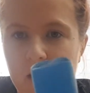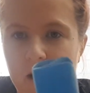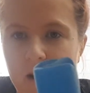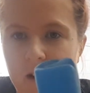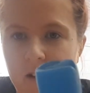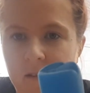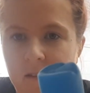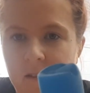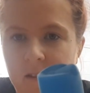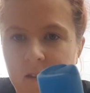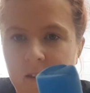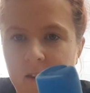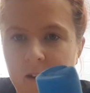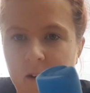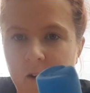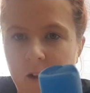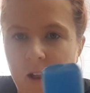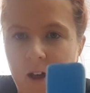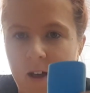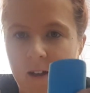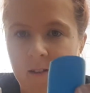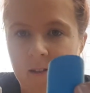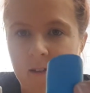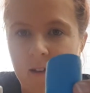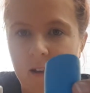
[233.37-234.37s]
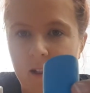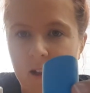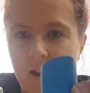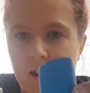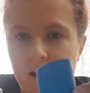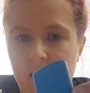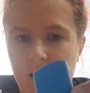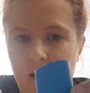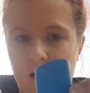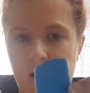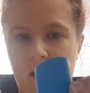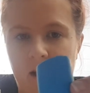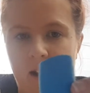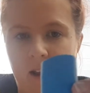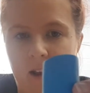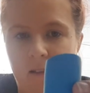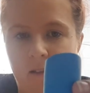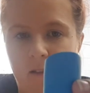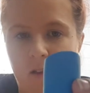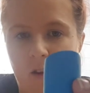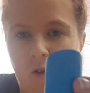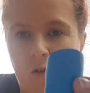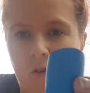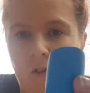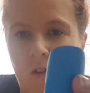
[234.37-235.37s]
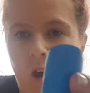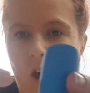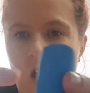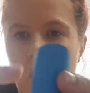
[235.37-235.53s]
it is still a cylinder. It has those